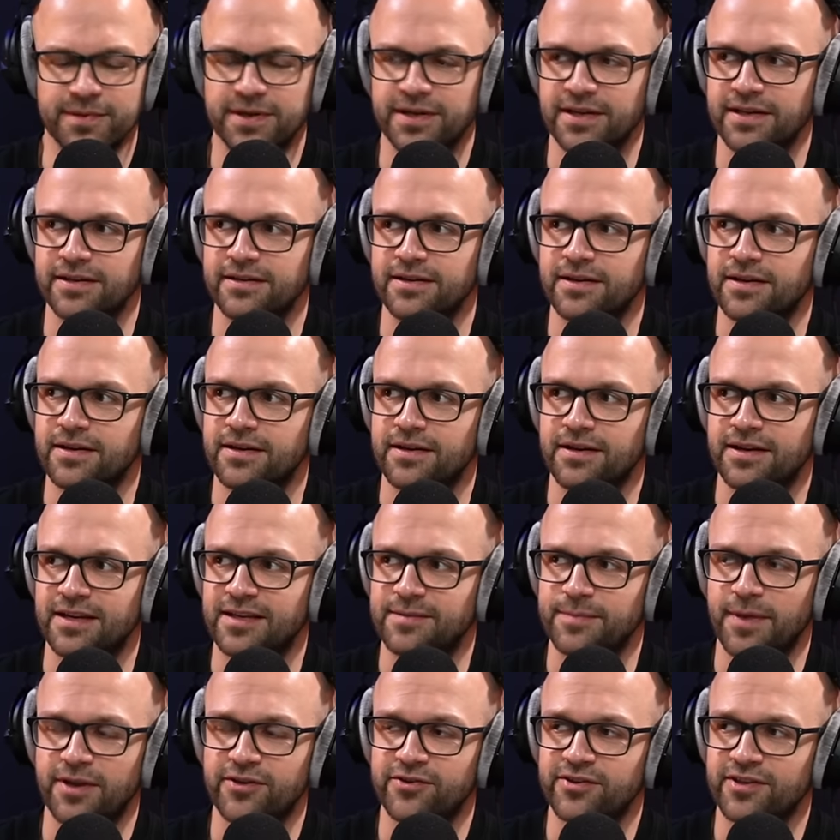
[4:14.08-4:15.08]
minute, and
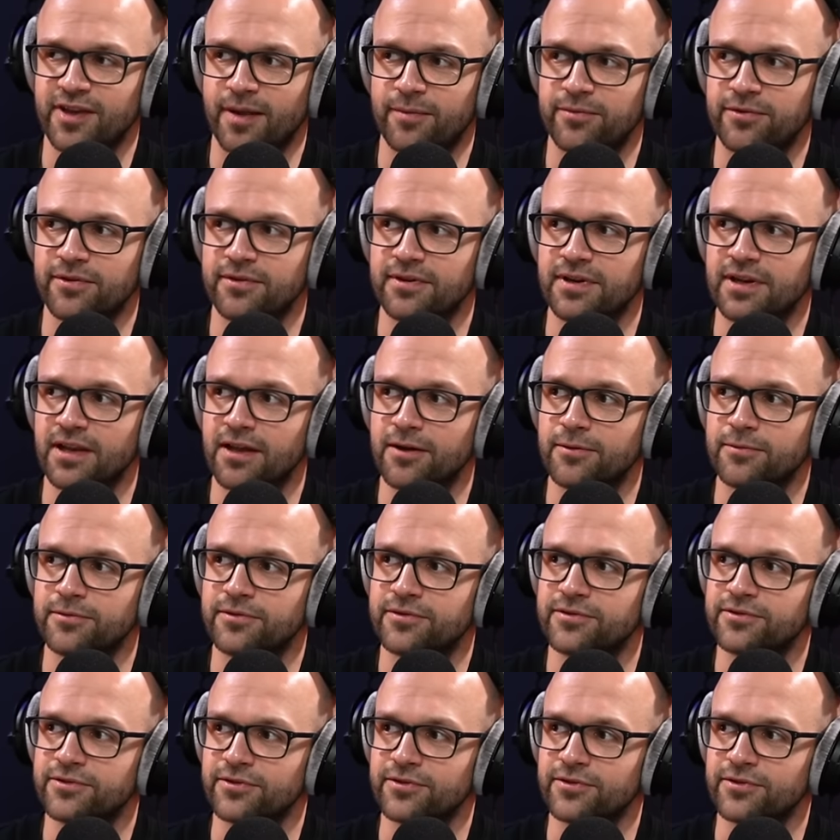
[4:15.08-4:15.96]
he's mentioned absolutely loads,